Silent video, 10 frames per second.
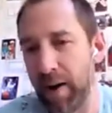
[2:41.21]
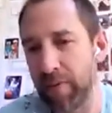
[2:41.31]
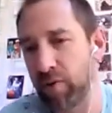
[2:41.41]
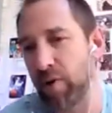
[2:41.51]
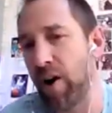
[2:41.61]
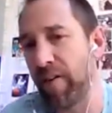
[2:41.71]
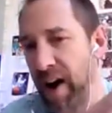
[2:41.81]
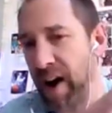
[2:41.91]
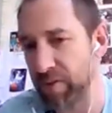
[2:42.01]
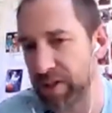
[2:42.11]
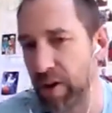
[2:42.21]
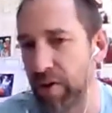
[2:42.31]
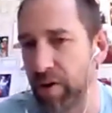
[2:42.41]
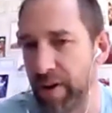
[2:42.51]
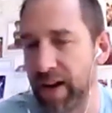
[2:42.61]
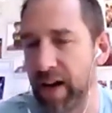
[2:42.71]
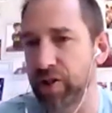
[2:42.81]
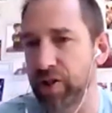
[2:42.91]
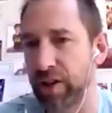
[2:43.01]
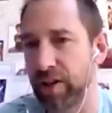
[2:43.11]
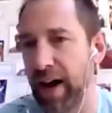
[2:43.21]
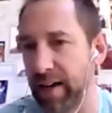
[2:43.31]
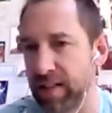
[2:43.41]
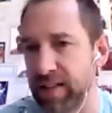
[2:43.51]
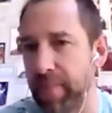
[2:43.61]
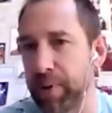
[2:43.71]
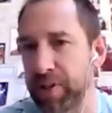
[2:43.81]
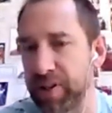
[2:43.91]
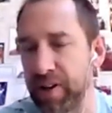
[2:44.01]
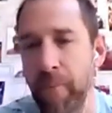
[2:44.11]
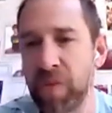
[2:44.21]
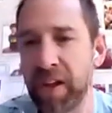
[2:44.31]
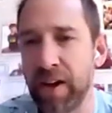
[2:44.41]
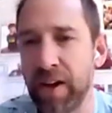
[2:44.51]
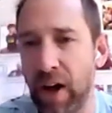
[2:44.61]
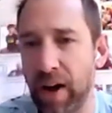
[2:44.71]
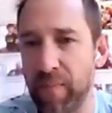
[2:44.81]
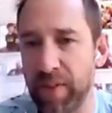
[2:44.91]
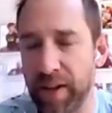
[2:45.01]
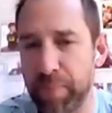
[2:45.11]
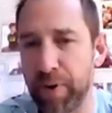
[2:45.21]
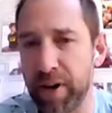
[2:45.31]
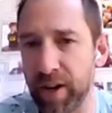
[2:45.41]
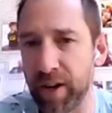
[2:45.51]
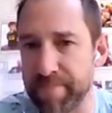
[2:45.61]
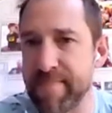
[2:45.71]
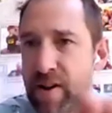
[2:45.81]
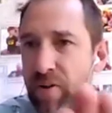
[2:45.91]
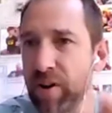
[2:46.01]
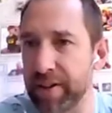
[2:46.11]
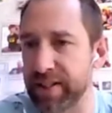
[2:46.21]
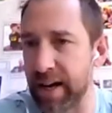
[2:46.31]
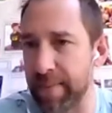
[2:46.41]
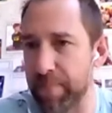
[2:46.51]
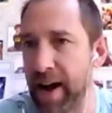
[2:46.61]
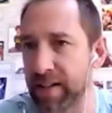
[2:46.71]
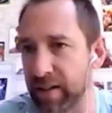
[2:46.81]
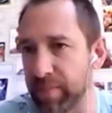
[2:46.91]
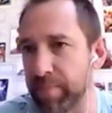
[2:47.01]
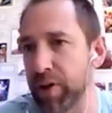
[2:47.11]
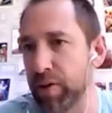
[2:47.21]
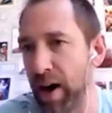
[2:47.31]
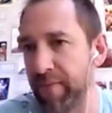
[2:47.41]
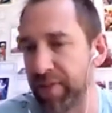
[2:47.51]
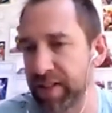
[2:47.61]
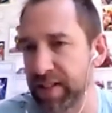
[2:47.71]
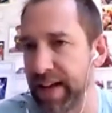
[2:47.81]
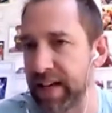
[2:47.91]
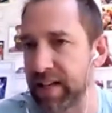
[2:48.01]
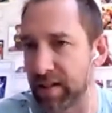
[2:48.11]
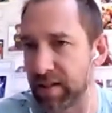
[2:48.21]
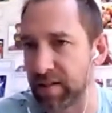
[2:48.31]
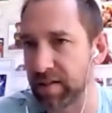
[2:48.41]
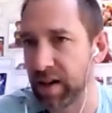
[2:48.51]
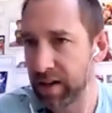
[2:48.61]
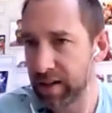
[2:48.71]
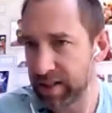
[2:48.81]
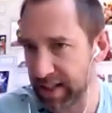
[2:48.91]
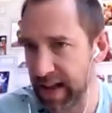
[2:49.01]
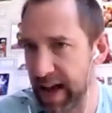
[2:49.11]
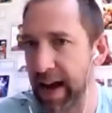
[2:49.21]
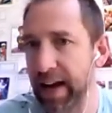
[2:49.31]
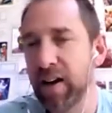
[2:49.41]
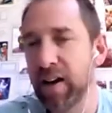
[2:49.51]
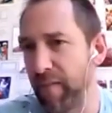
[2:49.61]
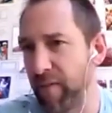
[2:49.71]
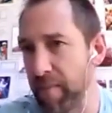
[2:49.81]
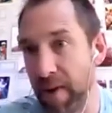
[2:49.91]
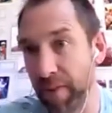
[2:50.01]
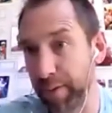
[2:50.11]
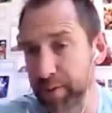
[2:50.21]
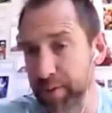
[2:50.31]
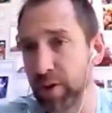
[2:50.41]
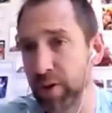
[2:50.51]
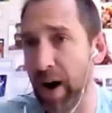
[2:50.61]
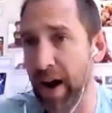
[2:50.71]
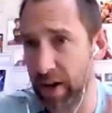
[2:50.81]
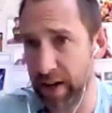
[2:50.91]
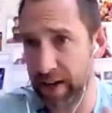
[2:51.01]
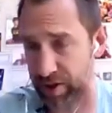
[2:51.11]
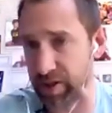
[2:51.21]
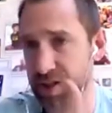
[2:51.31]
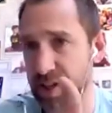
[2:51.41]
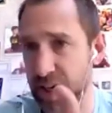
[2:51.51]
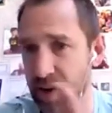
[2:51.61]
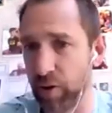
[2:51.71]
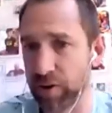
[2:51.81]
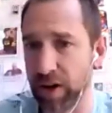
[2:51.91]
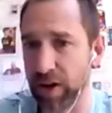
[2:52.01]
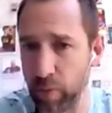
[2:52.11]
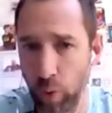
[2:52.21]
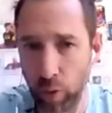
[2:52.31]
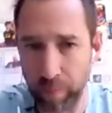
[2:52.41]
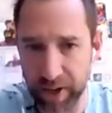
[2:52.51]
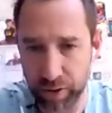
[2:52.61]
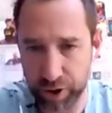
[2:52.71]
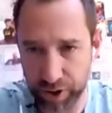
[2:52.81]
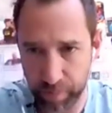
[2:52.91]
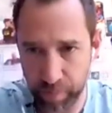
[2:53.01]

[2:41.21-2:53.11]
graph out solar radiation and temperature, they pretty much mirror the same pattern, but you have this latent delay of a month or two where it's just taking a long time to warm the ocean.